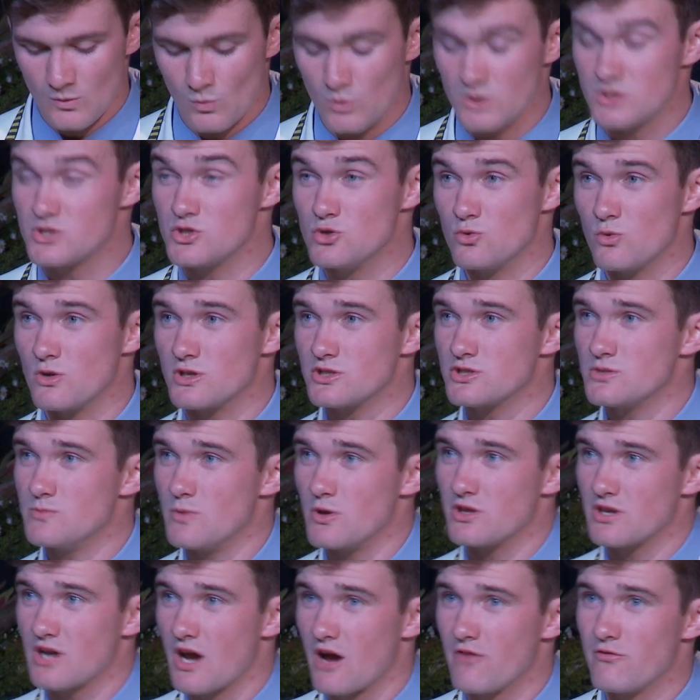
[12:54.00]
What do you want to be
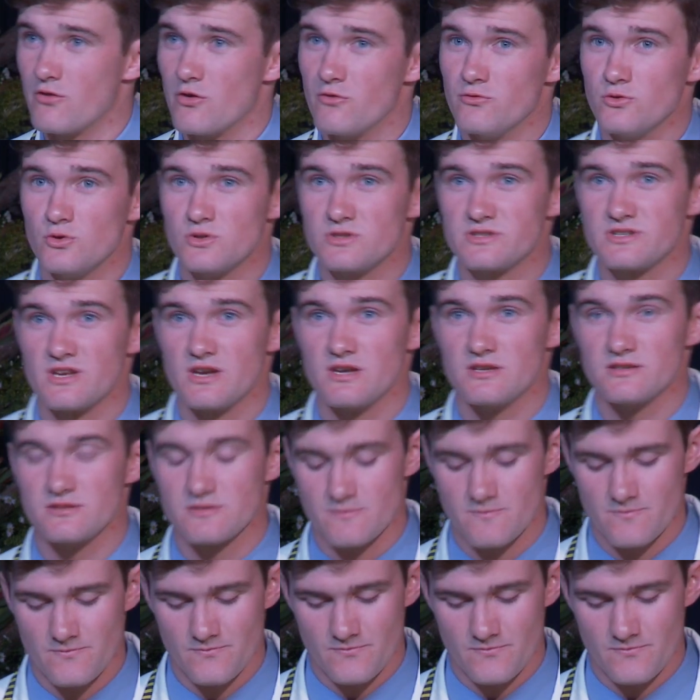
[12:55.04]
on the cover of your Saint?